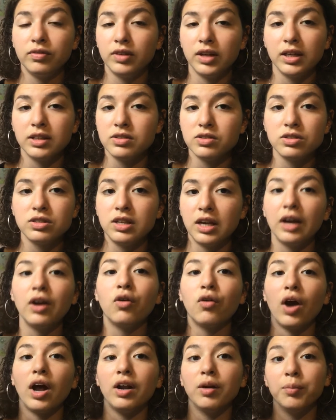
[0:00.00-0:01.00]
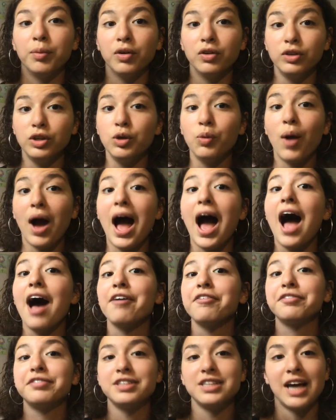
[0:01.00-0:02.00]
it's incredible. You
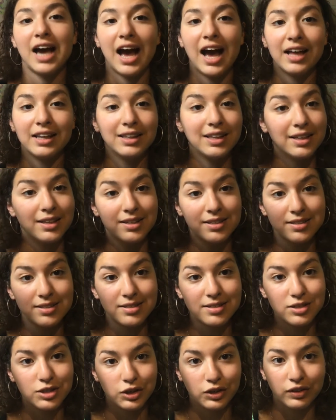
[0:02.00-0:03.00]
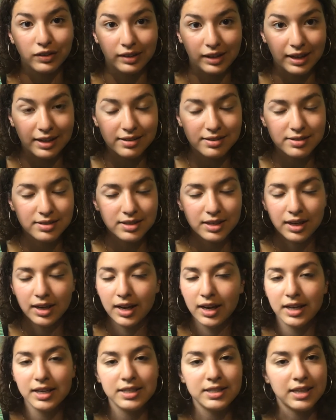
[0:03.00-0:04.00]
have to add this to your list.
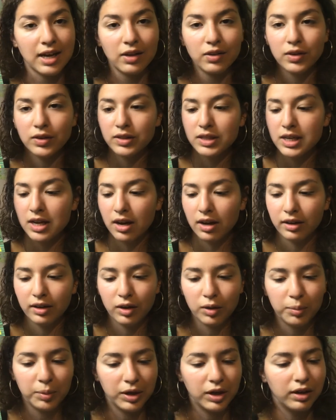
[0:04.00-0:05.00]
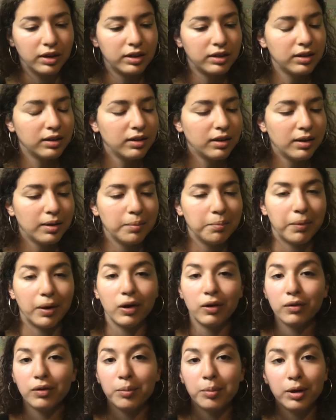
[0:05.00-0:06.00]
Download the audiobook,
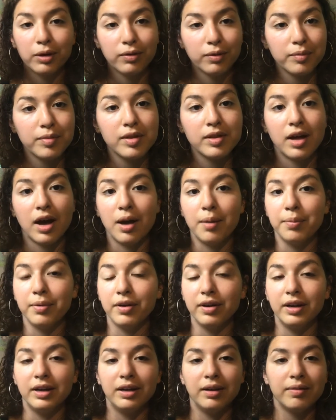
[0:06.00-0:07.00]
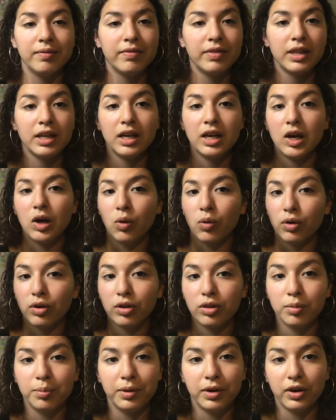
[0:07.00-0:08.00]
borrow the book from the library, order
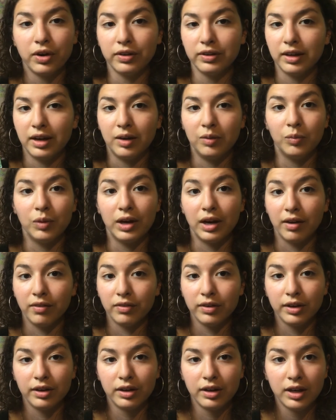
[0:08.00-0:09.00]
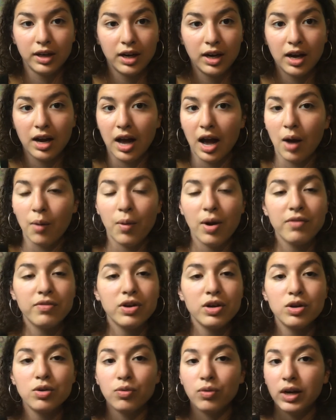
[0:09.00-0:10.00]
the book online, whatever. However
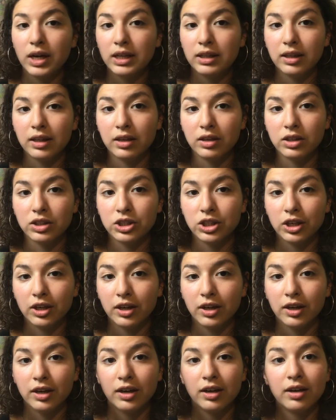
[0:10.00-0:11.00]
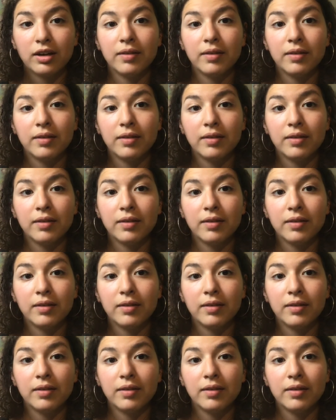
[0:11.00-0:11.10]
you read literature,